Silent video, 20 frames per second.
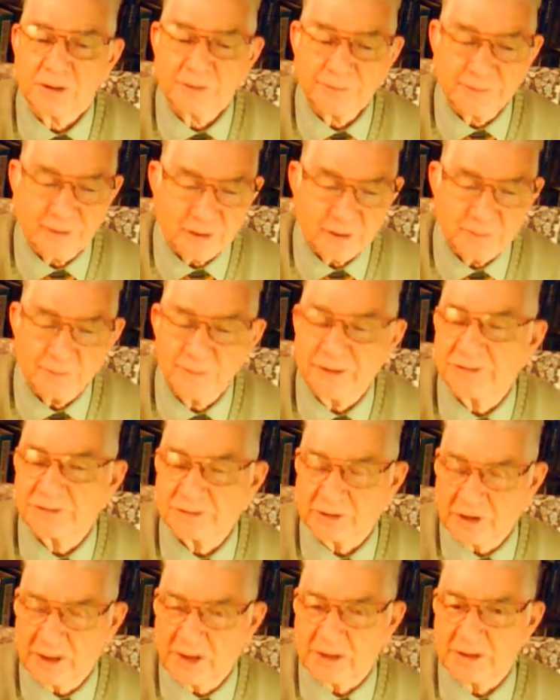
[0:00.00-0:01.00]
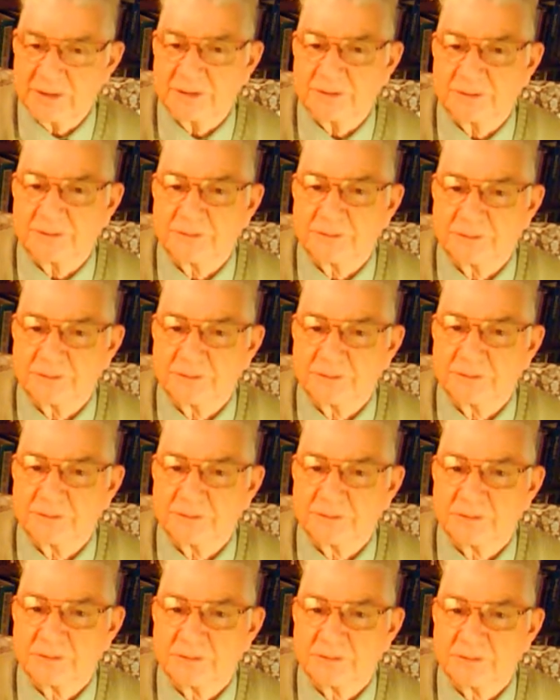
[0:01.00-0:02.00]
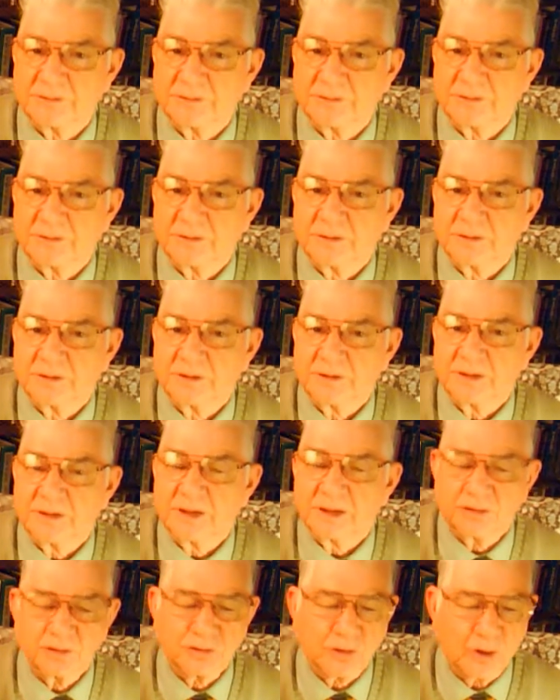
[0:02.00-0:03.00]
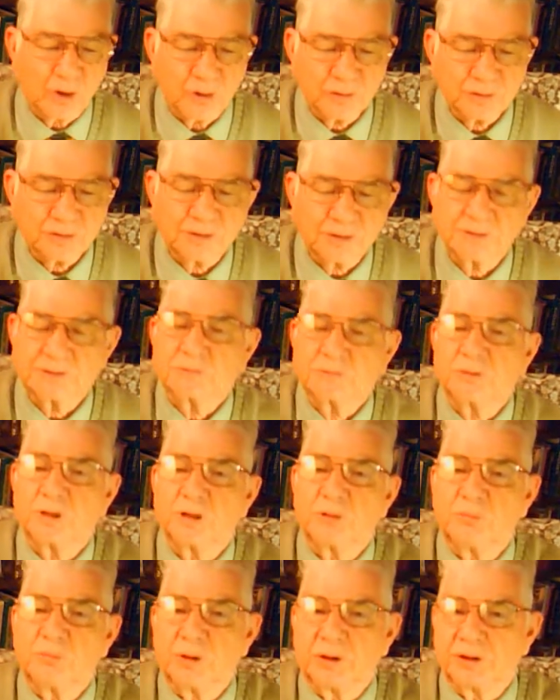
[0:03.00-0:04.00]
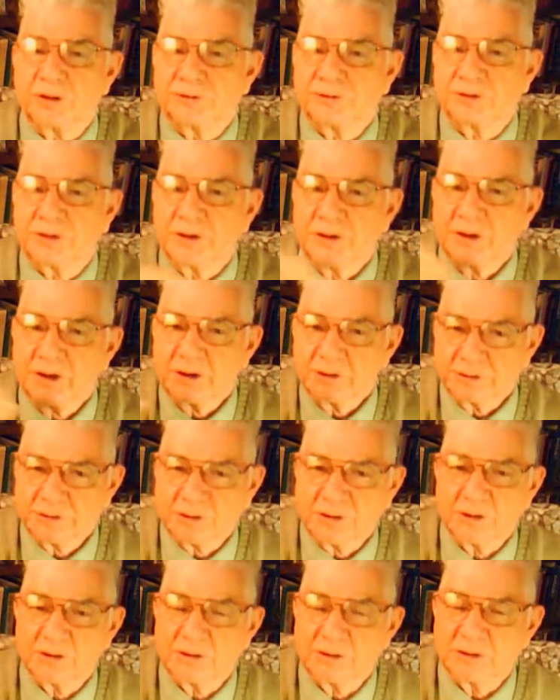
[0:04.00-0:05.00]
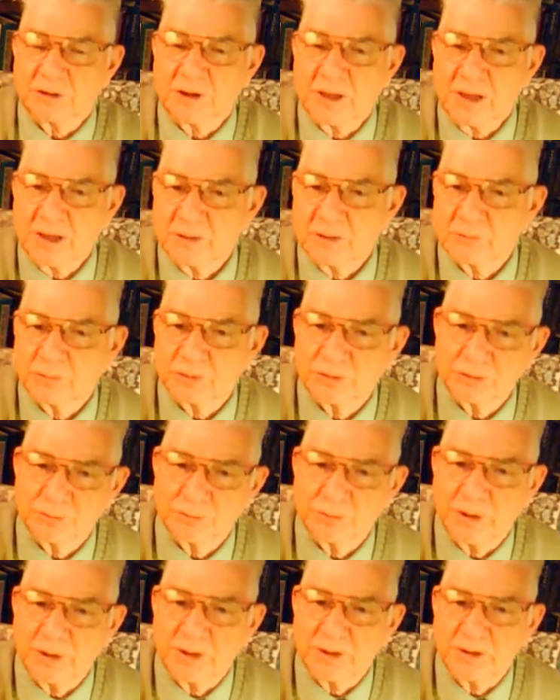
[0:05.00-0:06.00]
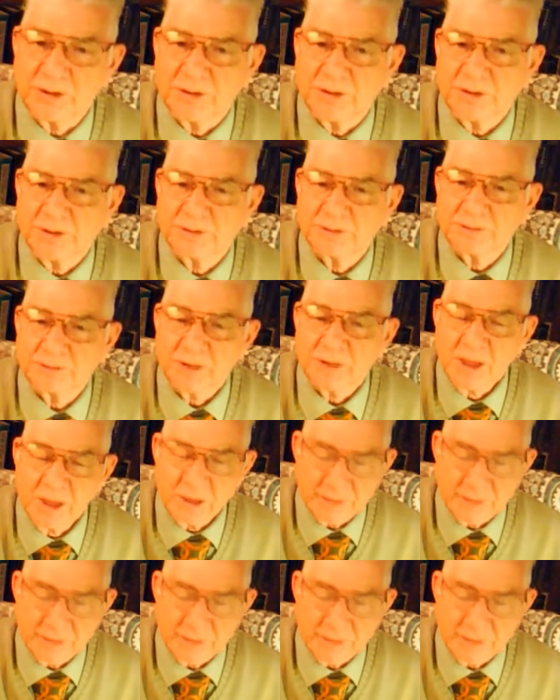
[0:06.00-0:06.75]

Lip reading: Then he meets a lion. And God gives him the ability to kill the lion with his bare hand.